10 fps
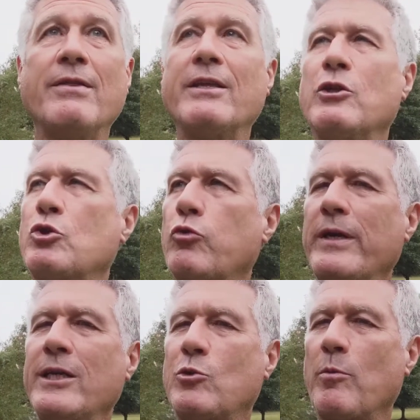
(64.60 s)
that the
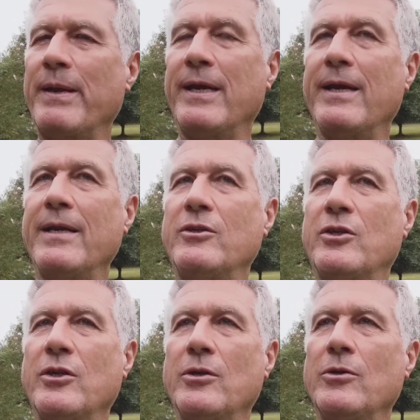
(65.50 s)
trees were beginning
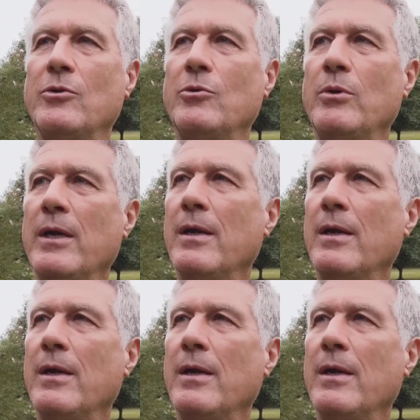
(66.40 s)
to